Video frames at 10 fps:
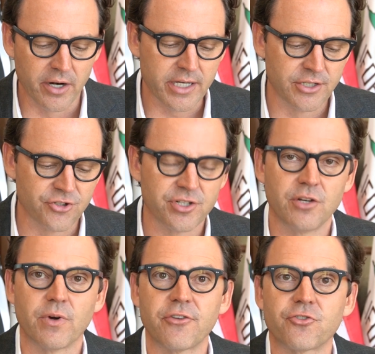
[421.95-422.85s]
air
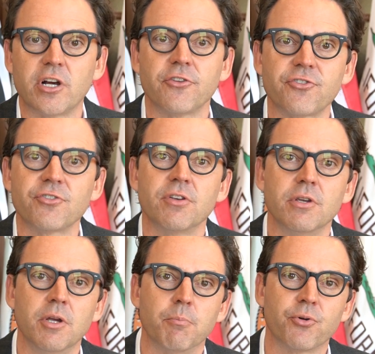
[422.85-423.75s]
conditioning restaurants,
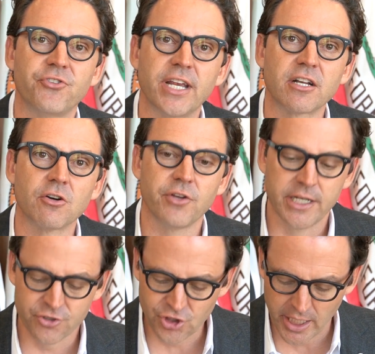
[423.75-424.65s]

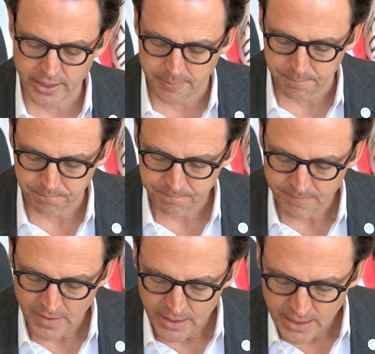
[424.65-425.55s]
particularly in China.
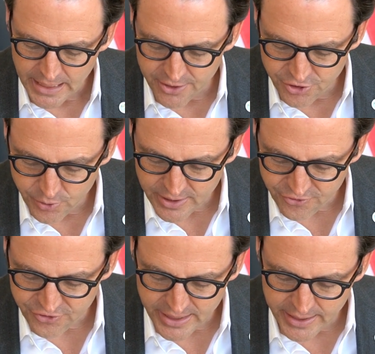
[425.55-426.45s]
And you can
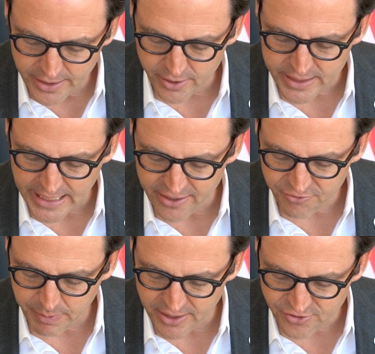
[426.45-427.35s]
see here,
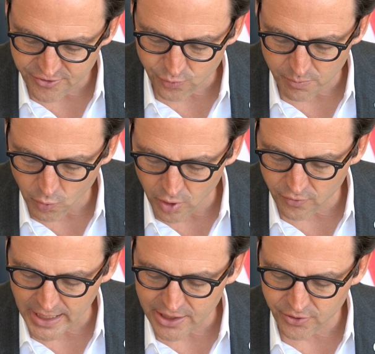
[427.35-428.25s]
case patients were more
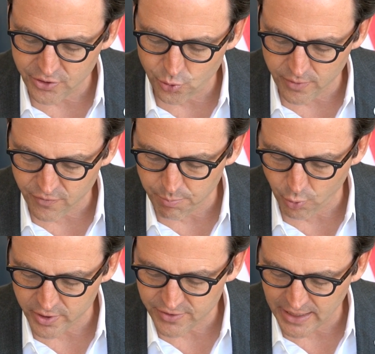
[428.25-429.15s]
likely to have
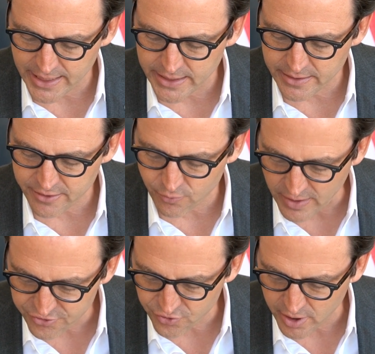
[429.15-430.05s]
reported dining at a
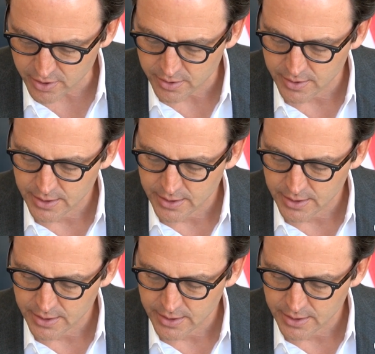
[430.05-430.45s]
restaurant